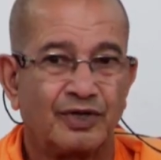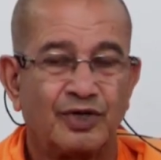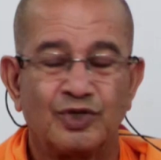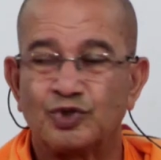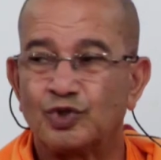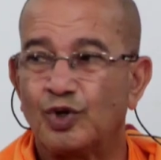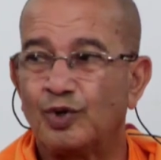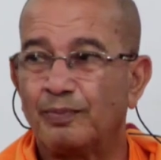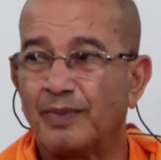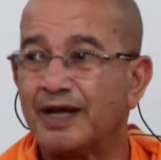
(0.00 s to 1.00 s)
So
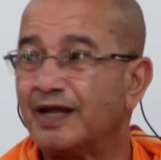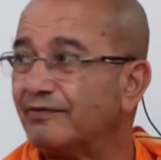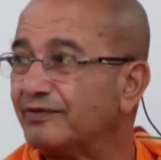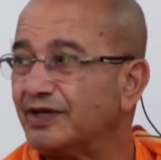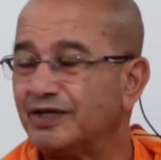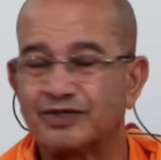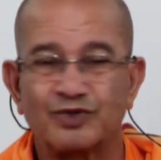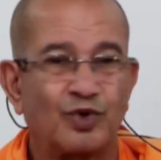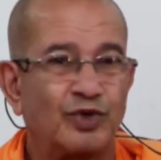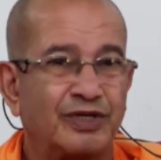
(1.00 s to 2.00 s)
many of these
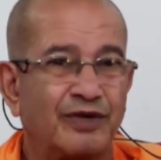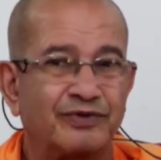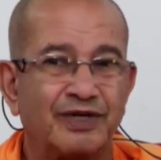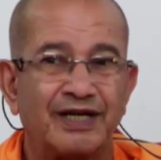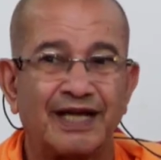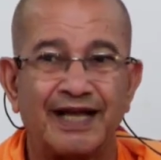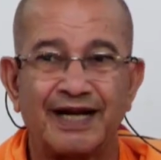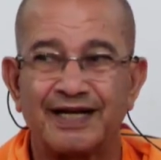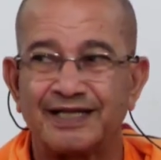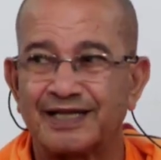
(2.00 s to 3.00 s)
crows have seen direct
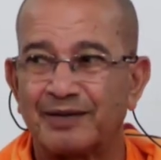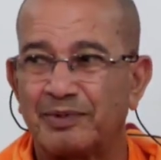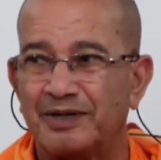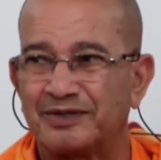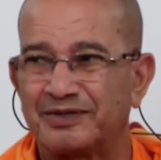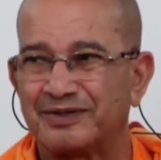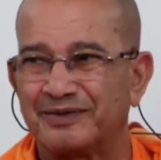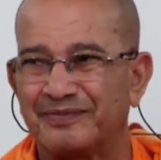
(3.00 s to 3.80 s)
disciples.